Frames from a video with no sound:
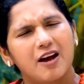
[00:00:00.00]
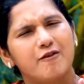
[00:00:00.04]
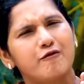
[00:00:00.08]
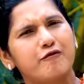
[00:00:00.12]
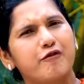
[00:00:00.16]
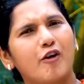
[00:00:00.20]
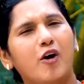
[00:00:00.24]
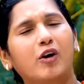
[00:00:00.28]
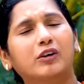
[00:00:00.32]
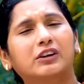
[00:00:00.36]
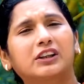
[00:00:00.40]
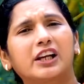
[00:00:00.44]

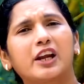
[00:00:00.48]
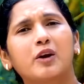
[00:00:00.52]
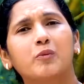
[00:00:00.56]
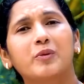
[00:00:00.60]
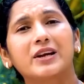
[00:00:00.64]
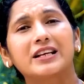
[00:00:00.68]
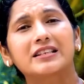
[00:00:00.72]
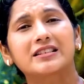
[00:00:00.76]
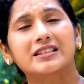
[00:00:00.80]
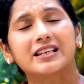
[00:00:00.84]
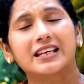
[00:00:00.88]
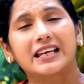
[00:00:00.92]
Fourthly,
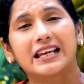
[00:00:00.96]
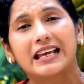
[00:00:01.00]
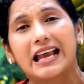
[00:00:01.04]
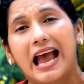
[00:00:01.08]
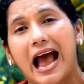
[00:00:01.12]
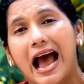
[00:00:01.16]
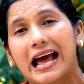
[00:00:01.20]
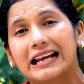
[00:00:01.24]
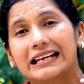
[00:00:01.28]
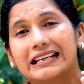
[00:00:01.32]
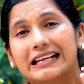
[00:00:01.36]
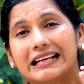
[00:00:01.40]
we see
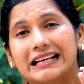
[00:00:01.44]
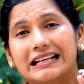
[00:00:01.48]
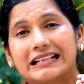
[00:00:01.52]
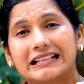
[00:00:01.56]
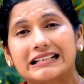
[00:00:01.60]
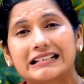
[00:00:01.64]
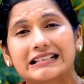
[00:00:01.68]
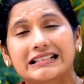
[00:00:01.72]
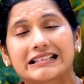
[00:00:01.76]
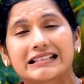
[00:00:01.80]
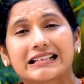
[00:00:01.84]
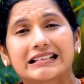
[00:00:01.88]
an
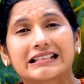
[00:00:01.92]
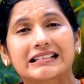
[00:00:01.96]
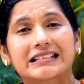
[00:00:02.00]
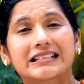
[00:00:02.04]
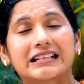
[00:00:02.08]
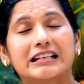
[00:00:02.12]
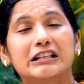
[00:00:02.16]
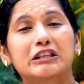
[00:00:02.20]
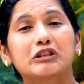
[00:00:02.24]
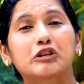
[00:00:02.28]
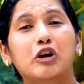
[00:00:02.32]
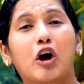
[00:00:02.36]

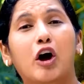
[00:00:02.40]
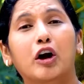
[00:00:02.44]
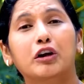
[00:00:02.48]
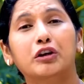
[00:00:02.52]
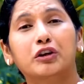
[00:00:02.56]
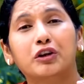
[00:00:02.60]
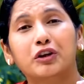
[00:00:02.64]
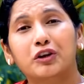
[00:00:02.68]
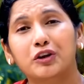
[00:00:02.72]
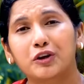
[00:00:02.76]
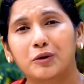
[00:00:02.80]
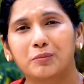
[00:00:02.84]
insistence
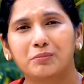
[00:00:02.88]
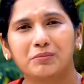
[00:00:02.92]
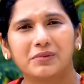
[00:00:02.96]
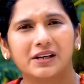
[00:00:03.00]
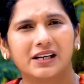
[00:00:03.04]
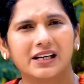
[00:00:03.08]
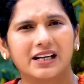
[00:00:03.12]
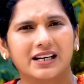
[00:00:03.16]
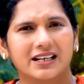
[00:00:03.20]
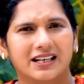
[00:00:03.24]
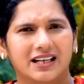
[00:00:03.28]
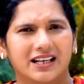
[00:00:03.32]
on
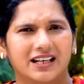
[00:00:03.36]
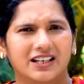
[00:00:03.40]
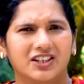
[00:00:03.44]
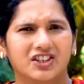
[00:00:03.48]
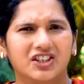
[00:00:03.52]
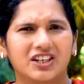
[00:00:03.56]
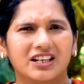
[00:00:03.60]
humility.